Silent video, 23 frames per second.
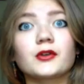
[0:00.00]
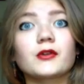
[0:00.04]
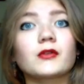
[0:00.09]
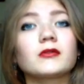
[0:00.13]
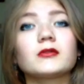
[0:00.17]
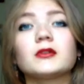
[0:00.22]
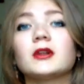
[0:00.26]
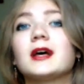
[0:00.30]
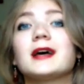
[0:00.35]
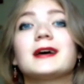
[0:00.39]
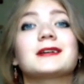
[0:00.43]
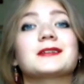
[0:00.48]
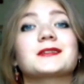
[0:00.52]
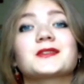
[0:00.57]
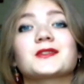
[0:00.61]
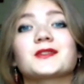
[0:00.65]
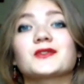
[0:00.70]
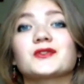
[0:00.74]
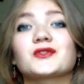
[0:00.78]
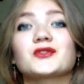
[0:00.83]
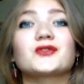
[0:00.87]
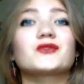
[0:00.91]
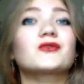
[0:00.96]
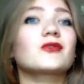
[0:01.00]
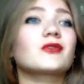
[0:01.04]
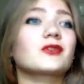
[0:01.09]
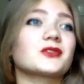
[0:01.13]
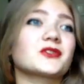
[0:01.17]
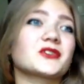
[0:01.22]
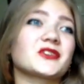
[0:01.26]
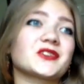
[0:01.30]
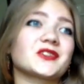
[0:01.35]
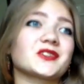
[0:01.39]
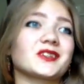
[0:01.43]
your lessons, you are
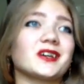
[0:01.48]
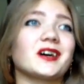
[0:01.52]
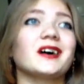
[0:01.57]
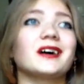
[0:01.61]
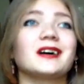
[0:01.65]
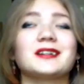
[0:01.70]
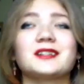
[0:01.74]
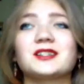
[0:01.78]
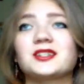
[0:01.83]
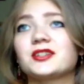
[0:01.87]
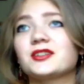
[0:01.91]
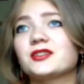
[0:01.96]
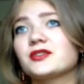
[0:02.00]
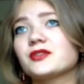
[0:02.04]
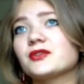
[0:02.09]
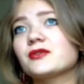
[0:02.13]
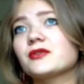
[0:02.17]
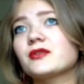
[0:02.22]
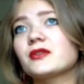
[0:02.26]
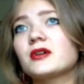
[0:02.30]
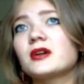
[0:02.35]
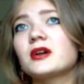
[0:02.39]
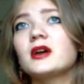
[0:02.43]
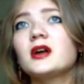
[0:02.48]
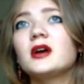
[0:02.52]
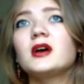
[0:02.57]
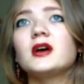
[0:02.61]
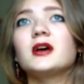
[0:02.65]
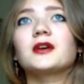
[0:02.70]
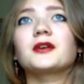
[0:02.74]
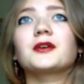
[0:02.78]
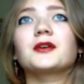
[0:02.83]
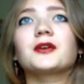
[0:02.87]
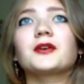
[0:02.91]
studying, you are
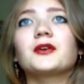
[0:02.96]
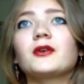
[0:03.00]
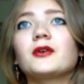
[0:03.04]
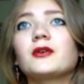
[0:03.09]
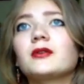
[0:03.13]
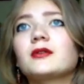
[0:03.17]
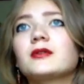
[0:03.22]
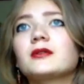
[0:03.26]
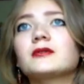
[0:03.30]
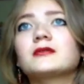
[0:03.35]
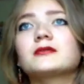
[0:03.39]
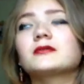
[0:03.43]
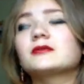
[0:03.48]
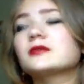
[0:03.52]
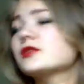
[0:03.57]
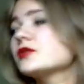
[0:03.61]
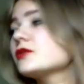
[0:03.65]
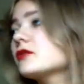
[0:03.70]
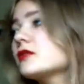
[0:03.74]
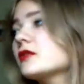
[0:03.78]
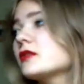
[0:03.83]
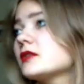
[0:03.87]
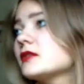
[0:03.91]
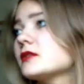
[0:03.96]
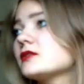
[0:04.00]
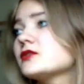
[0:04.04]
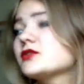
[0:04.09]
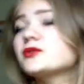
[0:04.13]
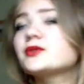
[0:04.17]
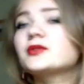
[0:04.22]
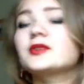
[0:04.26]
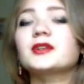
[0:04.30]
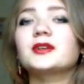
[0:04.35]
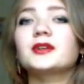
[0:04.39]
go you're
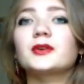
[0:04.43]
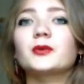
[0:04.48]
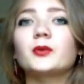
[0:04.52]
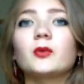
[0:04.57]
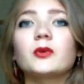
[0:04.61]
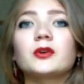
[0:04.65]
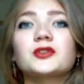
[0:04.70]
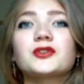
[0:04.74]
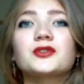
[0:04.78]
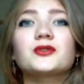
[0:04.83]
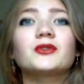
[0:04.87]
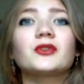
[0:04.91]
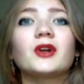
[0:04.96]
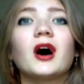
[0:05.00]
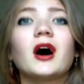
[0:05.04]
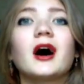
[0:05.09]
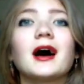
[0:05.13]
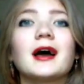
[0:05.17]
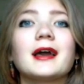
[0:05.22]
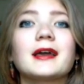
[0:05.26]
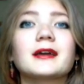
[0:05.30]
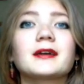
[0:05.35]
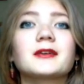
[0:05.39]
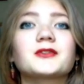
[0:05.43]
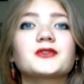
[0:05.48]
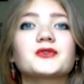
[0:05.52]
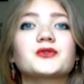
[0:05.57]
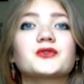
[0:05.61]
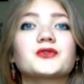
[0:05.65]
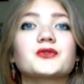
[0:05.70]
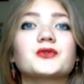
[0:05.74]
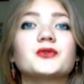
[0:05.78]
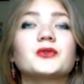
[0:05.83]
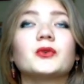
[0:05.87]
doing what you like to
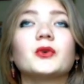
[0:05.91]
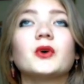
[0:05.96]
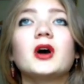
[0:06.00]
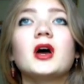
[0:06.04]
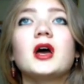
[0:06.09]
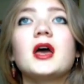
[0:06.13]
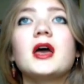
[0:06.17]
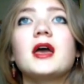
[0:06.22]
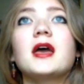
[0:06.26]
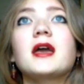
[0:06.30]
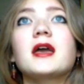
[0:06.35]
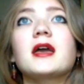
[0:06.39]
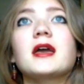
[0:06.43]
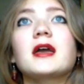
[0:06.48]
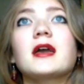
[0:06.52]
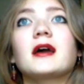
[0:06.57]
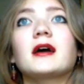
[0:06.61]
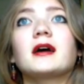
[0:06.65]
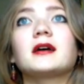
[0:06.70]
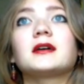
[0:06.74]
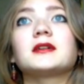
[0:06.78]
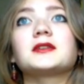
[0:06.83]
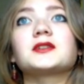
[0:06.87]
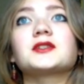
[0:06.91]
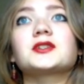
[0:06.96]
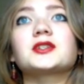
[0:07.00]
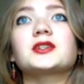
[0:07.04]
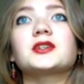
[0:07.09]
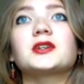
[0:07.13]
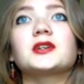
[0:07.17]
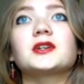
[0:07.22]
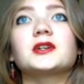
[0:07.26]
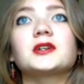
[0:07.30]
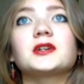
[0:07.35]
do and
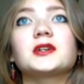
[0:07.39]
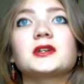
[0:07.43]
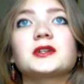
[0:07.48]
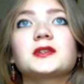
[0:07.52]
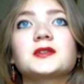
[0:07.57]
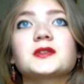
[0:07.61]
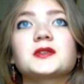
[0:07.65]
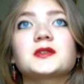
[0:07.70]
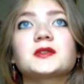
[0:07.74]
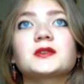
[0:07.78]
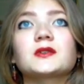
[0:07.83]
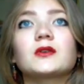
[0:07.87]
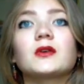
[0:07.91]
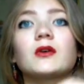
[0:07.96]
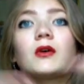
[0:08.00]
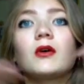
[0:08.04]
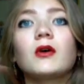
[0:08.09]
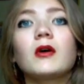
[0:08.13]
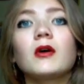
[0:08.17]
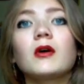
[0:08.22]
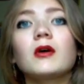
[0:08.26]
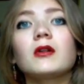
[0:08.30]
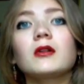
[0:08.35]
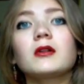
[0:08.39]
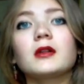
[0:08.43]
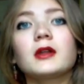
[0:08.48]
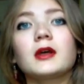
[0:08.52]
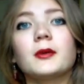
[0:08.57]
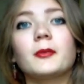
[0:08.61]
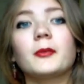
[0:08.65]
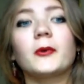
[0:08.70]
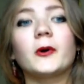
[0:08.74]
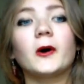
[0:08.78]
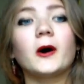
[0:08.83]
it's all
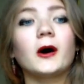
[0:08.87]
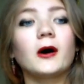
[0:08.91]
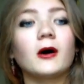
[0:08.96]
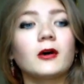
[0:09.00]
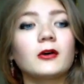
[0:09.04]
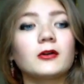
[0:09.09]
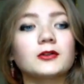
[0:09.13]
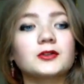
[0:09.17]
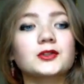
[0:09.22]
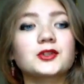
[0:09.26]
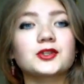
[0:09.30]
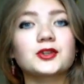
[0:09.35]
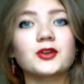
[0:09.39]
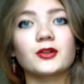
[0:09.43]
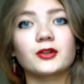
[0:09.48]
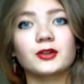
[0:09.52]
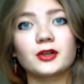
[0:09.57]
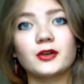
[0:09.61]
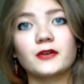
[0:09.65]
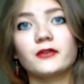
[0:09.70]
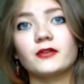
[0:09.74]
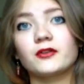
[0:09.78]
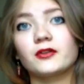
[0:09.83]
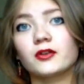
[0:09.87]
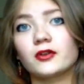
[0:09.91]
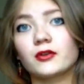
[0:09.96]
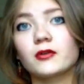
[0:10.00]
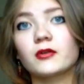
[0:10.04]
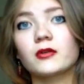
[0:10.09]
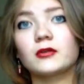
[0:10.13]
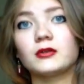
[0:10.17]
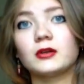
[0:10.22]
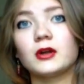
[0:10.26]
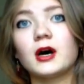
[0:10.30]
about living
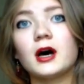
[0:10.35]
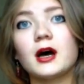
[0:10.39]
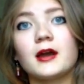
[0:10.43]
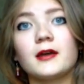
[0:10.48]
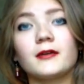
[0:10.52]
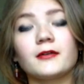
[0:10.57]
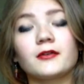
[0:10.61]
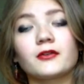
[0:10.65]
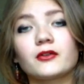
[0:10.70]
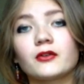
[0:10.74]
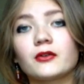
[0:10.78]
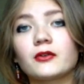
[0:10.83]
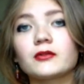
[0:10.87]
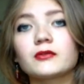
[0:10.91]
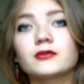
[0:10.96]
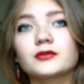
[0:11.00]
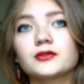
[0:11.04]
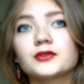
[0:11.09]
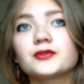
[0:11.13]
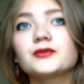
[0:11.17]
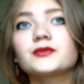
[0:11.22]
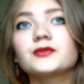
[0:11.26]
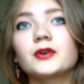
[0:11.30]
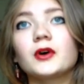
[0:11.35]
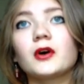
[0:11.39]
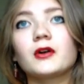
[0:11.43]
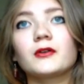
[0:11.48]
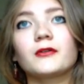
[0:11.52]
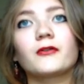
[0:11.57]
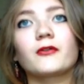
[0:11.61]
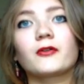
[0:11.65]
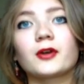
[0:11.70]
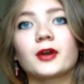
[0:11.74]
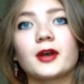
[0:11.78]
your life so do not
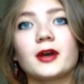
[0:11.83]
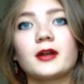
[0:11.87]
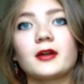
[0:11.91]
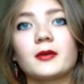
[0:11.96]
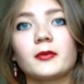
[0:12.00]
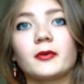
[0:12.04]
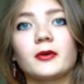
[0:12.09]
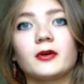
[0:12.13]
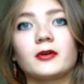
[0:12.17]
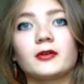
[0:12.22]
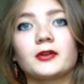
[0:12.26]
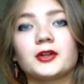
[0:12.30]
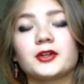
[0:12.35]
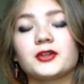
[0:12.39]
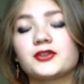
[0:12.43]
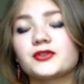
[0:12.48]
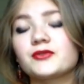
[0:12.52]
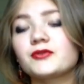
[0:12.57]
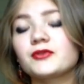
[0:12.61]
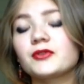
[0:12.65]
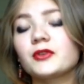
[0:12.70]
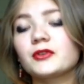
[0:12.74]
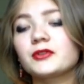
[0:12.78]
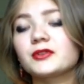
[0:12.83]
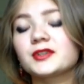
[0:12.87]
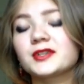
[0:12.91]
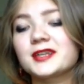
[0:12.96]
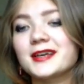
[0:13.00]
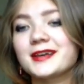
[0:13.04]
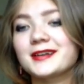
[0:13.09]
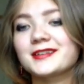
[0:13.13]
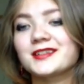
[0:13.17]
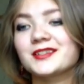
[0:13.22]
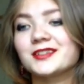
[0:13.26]
forget about it do not
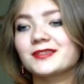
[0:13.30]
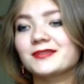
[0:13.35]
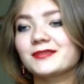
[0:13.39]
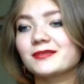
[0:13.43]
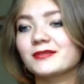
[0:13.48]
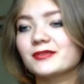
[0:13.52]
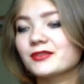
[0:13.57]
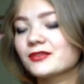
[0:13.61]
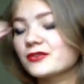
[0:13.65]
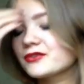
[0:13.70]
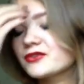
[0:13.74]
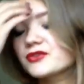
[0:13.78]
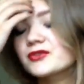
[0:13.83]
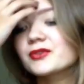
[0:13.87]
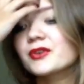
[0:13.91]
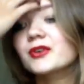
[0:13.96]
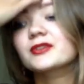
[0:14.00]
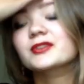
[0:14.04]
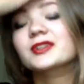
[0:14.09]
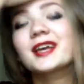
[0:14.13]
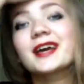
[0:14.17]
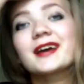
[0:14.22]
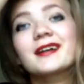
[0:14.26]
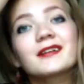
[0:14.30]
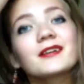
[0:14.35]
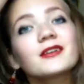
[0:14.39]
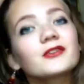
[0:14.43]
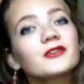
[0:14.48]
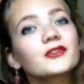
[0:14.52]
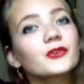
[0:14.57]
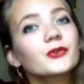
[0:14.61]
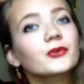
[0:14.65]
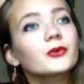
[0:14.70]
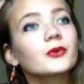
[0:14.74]
get in do not get
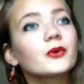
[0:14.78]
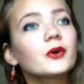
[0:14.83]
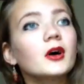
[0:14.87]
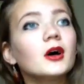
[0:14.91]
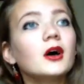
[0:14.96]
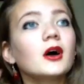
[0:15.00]
into